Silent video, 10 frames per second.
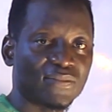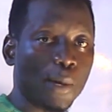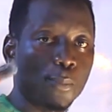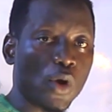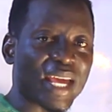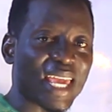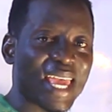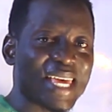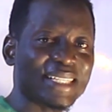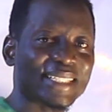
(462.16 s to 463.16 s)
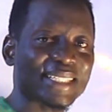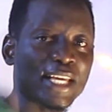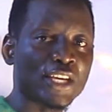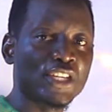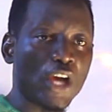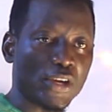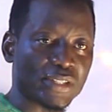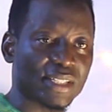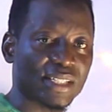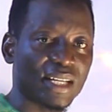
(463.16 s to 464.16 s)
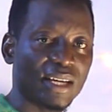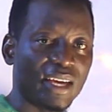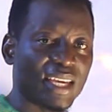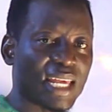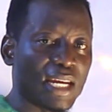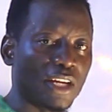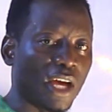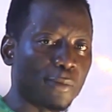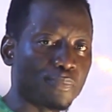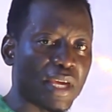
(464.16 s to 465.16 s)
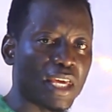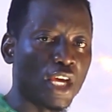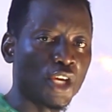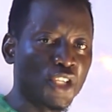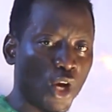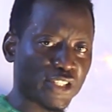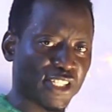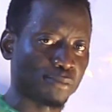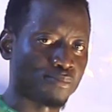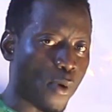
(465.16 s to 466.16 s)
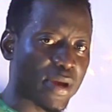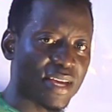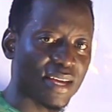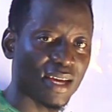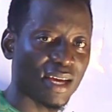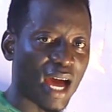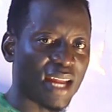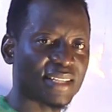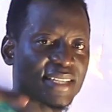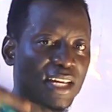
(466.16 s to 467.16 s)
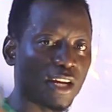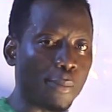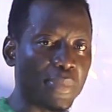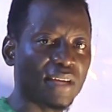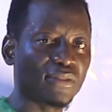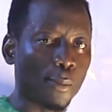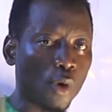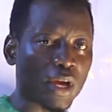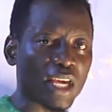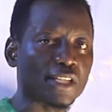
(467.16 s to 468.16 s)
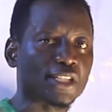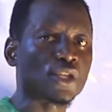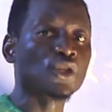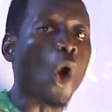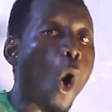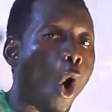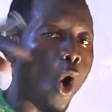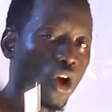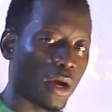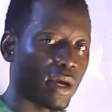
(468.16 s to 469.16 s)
The book is yours. It cannot be yours book. And it cannot be the book is your.